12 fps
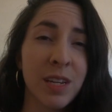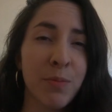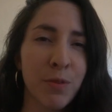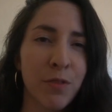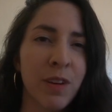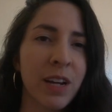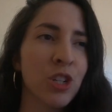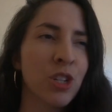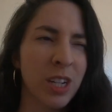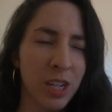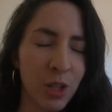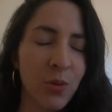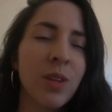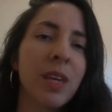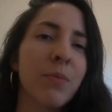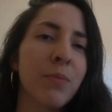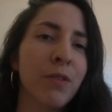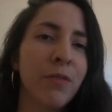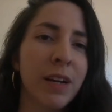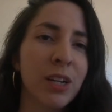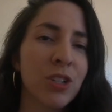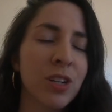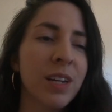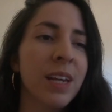an imperfection, include the
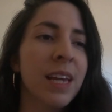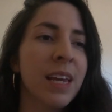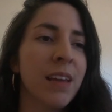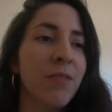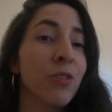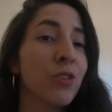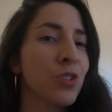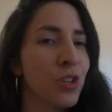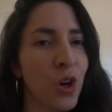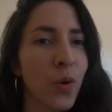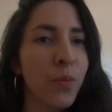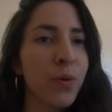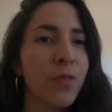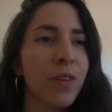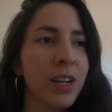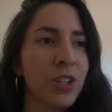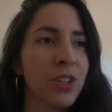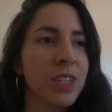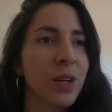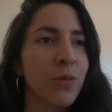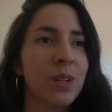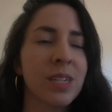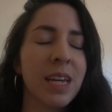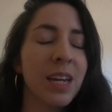imperfection. If there's no imperfections, I
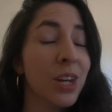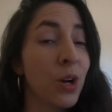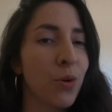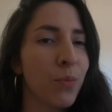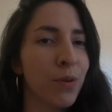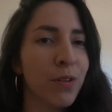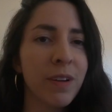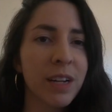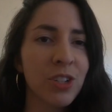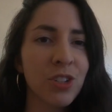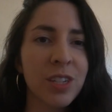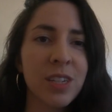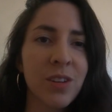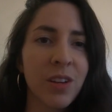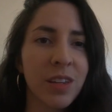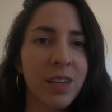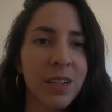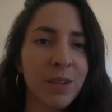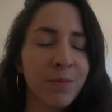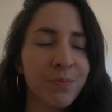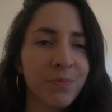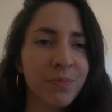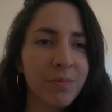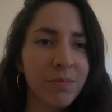would say no imperfections on there.
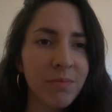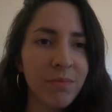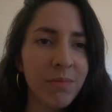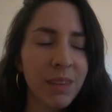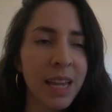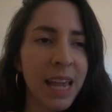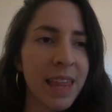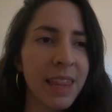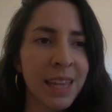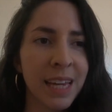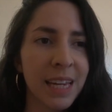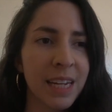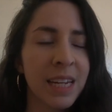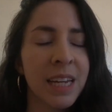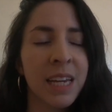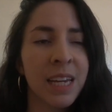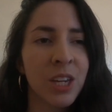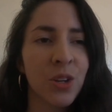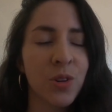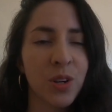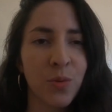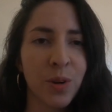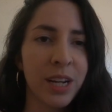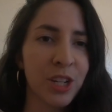And then you
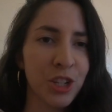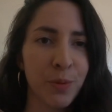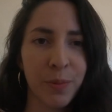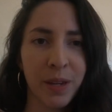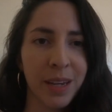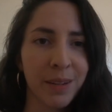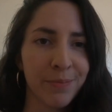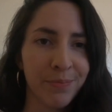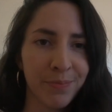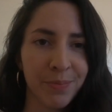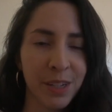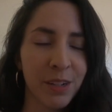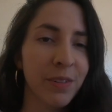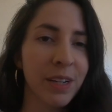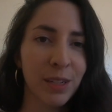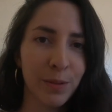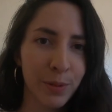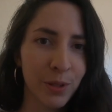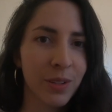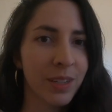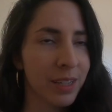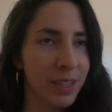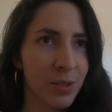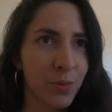can write shipping available
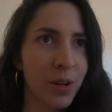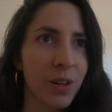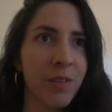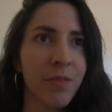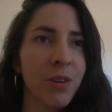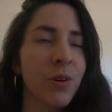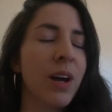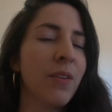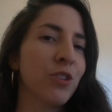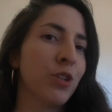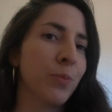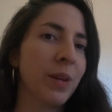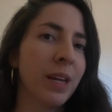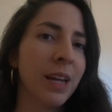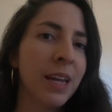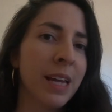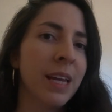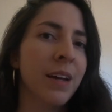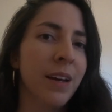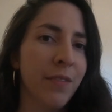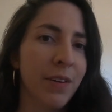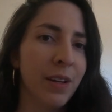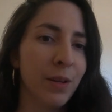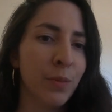as well if you have shipping
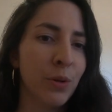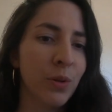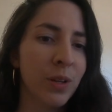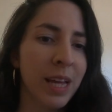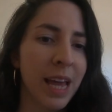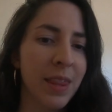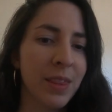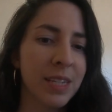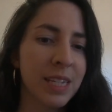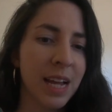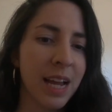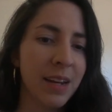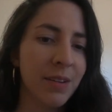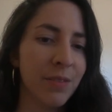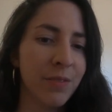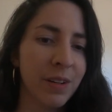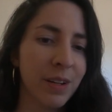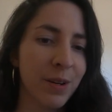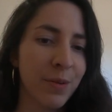available. And this kind of